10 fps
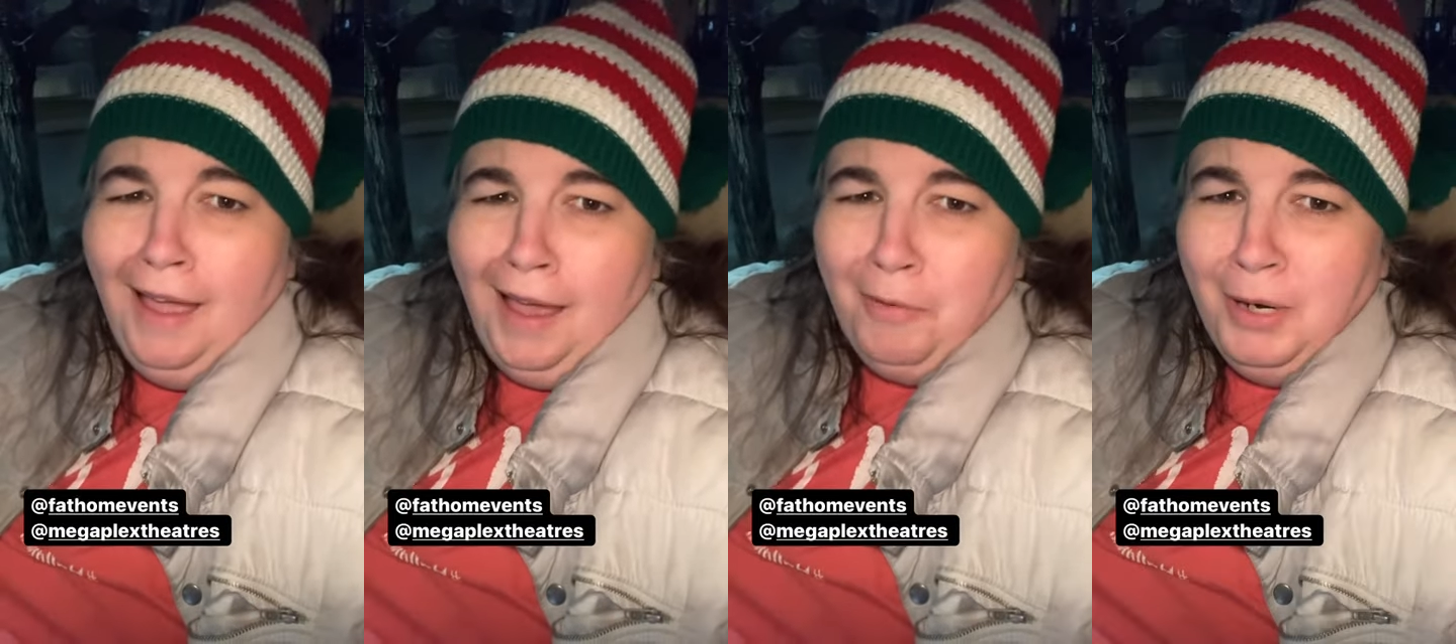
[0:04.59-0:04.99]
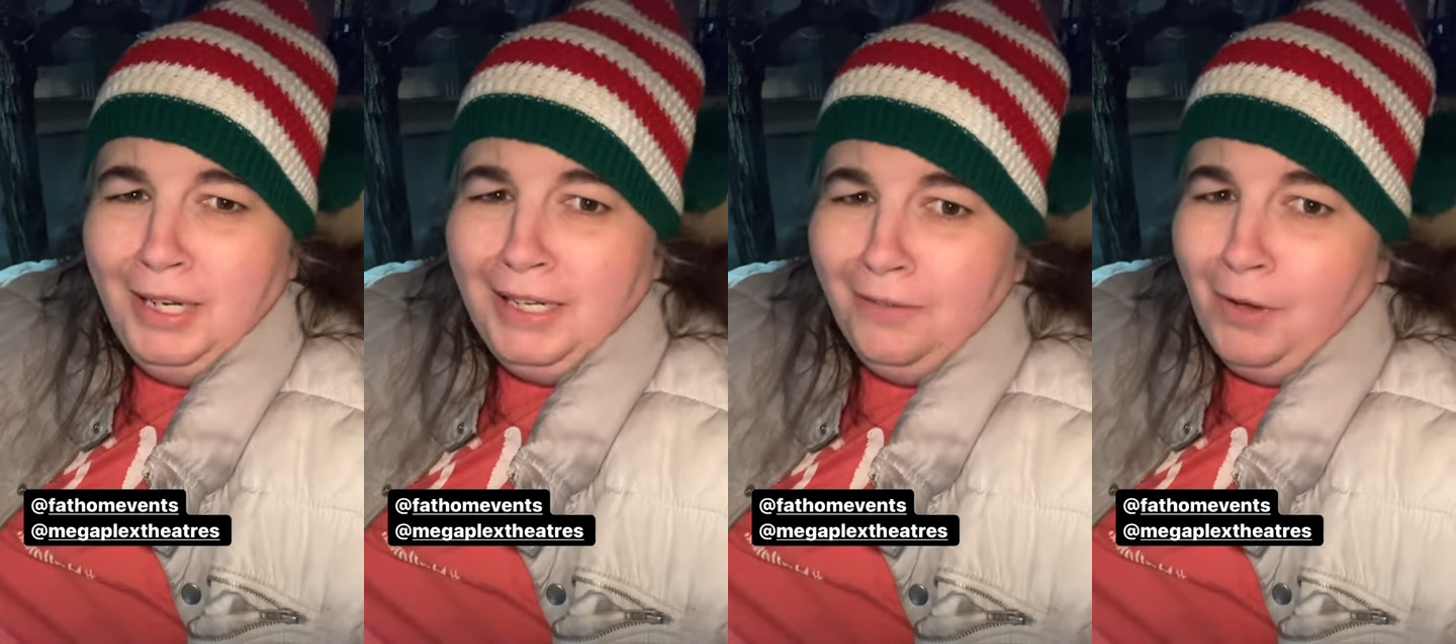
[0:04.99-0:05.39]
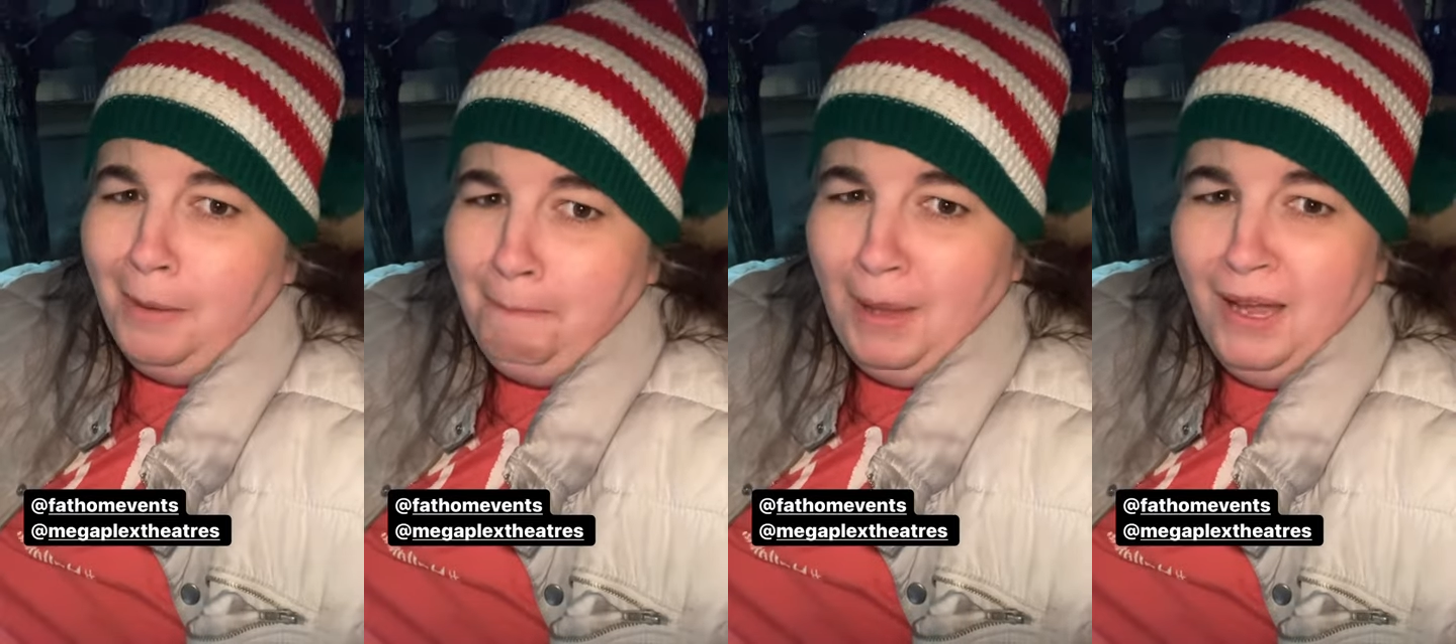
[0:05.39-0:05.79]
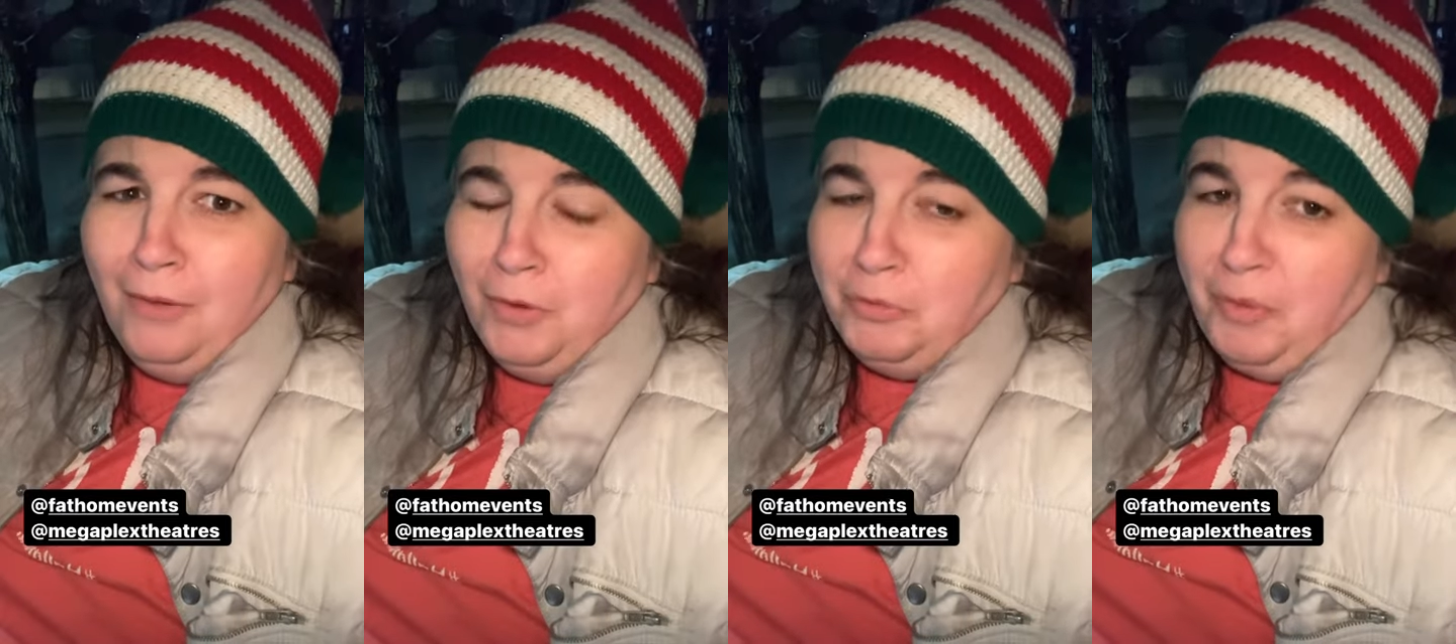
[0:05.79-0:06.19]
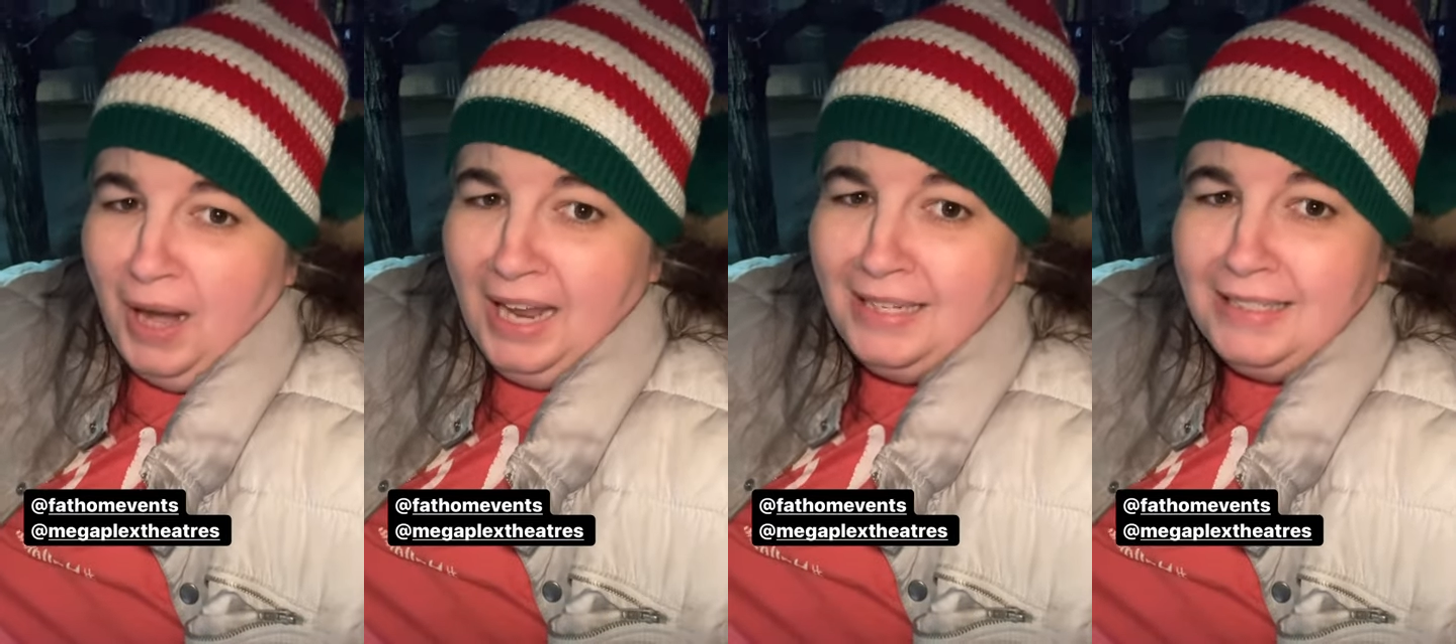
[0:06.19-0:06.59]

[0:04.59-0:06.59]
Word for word: I want to give a bit of a rant